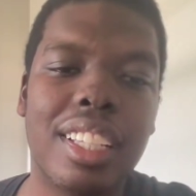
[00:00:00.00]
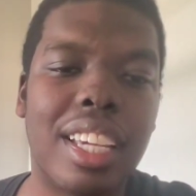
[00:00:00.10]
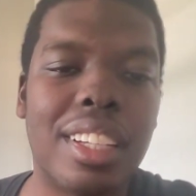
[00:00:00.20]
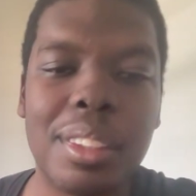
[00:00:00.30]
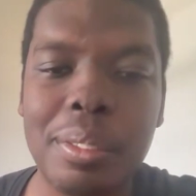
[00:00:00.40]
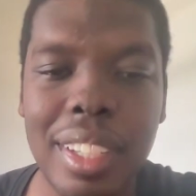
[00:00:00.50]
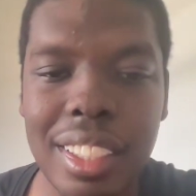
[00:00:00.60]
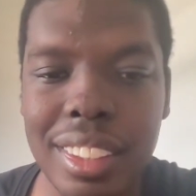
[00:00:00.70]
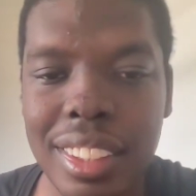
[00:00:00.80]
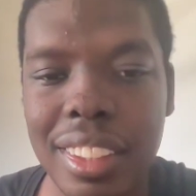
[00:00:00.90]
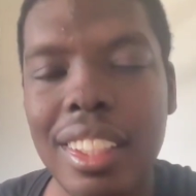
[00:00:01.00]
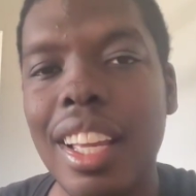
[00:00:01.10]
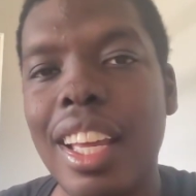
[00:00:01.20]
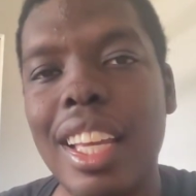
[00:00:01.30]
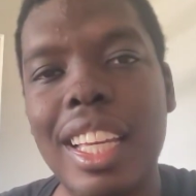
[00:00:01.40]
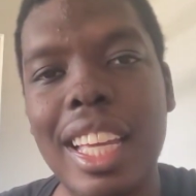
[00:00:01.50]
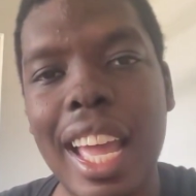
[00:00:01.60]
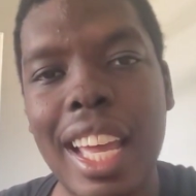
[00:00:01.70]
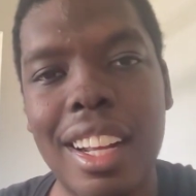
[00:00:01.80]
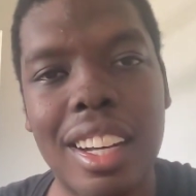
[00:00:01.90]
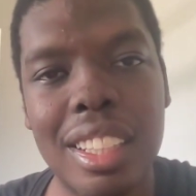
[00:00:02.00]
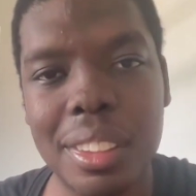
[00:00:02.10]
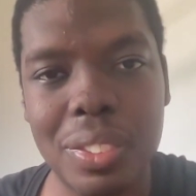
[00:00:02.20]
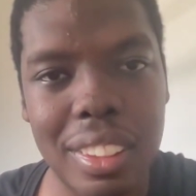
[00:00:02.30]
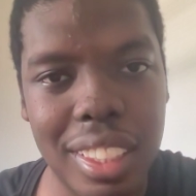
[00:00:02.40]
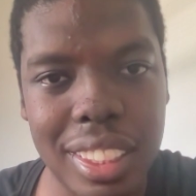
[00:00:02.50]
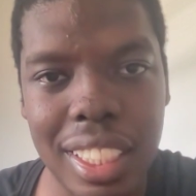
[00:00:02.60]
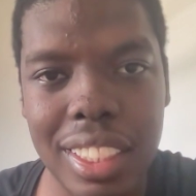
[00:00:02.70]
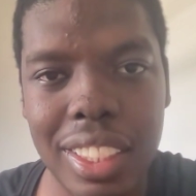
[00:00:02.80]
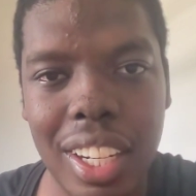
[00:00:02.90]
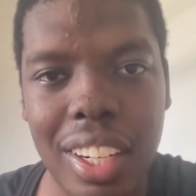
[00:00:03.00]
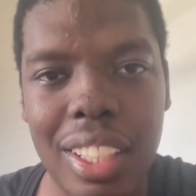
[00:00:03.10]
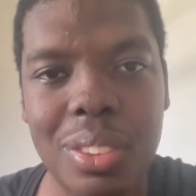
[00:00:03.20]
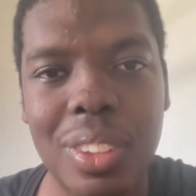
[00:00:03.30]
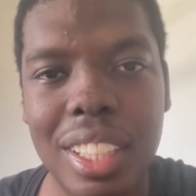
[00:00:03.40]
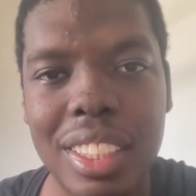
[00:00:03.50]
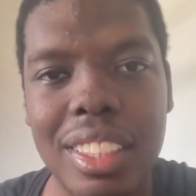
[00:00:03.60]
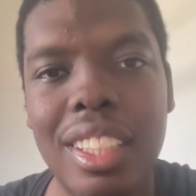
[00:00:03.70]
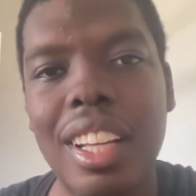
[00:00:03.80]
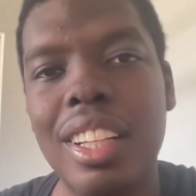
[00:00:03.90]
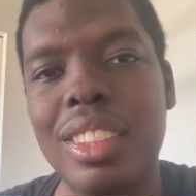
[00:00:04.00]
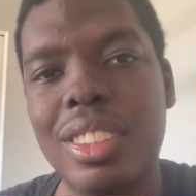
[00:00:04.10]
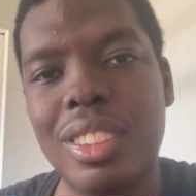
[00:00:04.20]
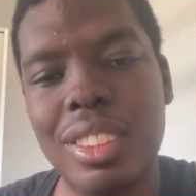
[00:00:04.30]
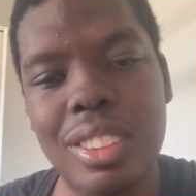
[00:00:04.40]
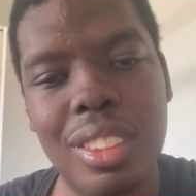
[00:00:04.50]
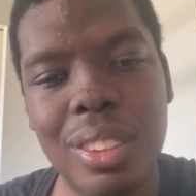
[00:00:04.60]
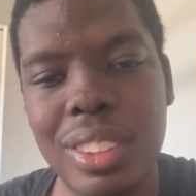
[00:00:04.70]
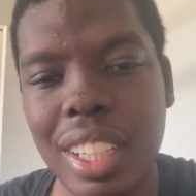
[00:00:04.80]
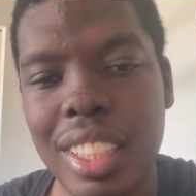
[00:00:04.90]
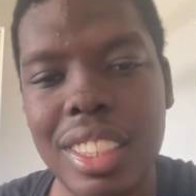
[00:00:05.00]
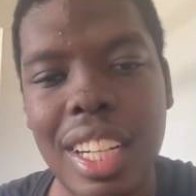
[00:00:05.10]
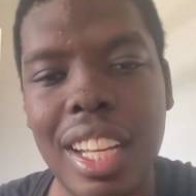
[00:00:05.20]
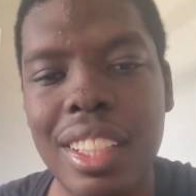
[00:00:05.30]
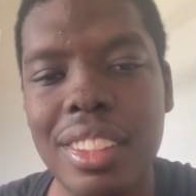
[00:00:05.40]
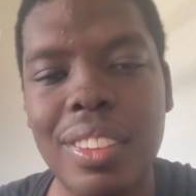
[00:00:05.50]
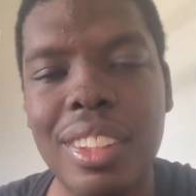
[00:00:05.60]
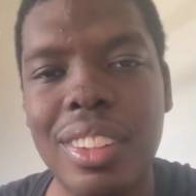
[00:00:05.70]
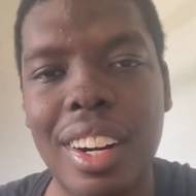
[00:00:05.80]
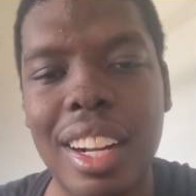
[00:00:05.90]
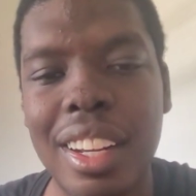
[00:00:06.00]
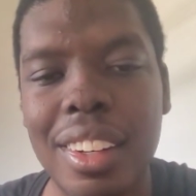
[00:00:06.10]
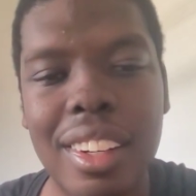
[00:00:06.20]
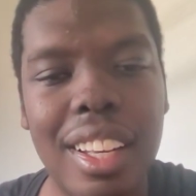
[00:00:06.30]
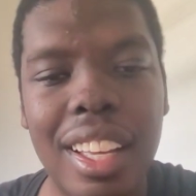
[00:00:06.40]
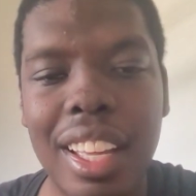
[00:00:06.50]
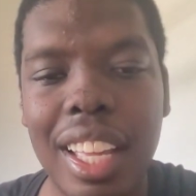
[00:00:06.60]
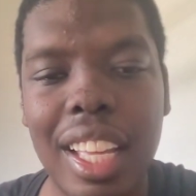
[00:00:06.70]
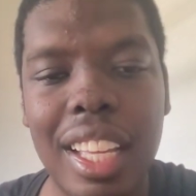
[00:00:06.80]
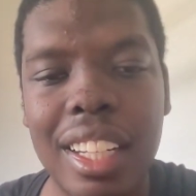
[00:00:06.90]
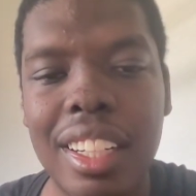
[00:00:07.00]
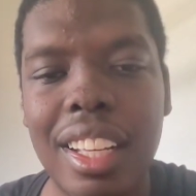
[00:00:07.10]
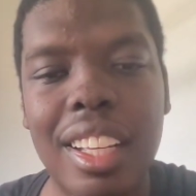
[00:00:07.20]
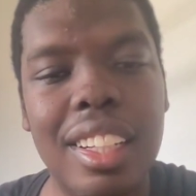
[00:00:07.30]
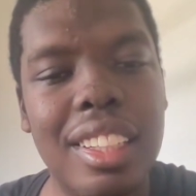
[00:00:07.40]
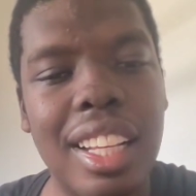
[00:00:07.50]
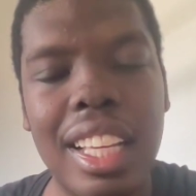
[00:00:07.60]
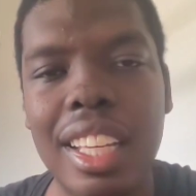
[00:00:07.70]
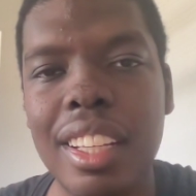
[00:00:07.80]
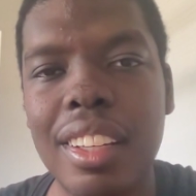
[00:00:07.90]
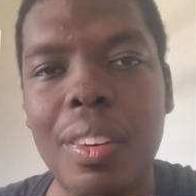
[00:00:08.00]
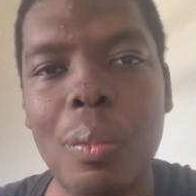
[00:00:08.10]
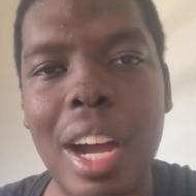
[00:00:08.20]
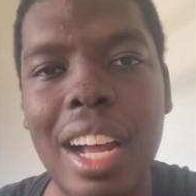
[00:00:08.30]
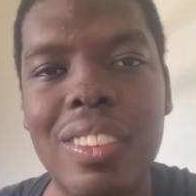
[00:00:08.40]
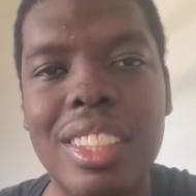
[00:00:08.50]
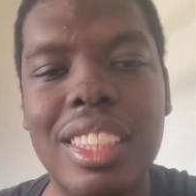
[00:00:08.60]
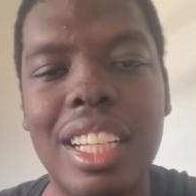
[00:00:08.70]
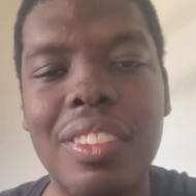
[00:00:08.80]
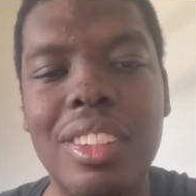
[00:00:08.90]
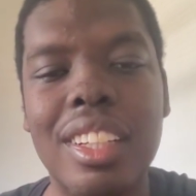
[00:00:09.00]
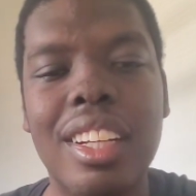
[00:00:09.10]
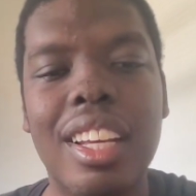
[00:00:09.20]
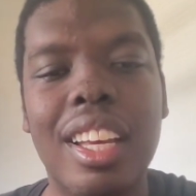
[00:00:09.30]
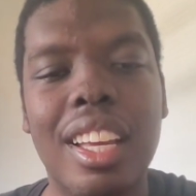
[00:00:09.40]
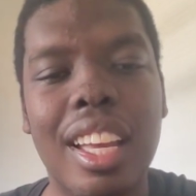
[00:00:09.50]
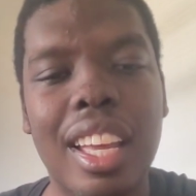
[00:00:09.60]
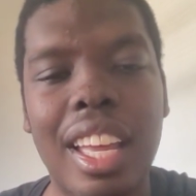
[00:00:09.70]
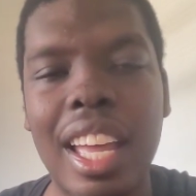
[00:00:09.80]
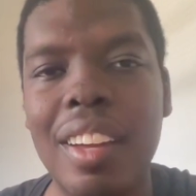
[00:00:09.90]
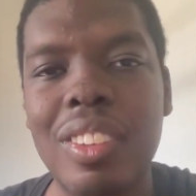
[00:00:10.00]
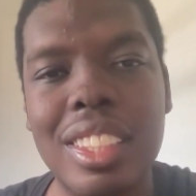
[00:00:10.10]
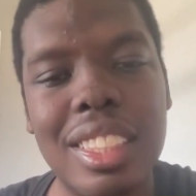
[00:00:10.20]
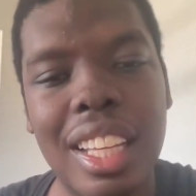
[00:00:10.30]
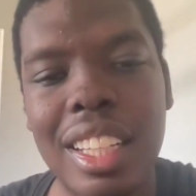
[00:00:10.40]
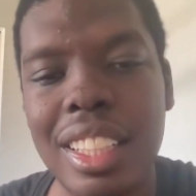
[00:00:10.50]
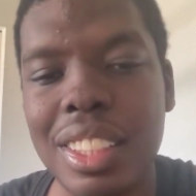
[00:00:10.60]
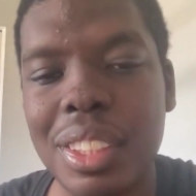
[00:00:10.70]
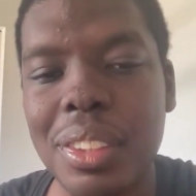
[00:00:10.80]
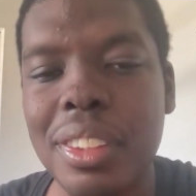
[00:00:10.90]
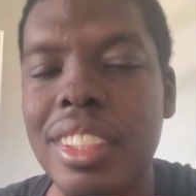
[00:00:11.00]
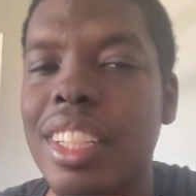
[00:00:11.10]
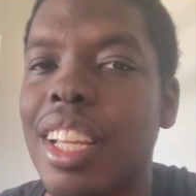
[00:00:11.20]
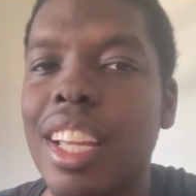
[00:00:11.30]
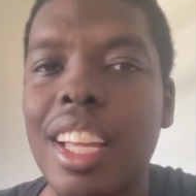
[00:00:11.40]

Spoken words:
Kendall Middleton, he had 156 yards rushing, 2 touchdowns on the ground, and the wide receiver Evan Stingley Jr.,